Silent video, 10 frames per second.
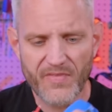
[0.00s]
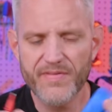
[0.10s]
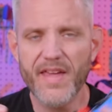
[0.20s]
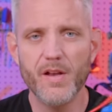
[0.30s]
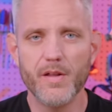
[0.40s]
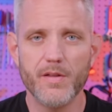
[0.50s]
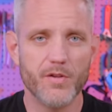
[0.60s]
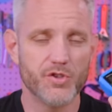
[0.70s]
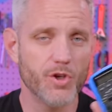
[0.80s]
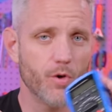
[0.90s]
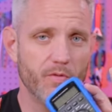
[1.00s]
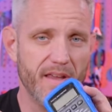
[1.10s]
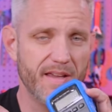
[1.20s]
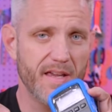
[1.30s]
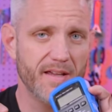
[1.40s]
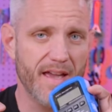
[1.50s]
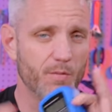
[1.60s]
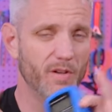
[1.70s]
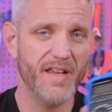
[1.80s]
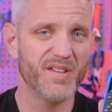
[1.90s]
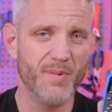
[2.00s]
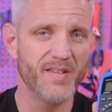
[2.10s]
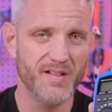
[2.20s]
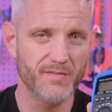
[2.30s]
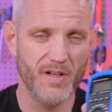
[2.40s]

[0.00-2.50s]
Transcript: they sure they can get really expensive.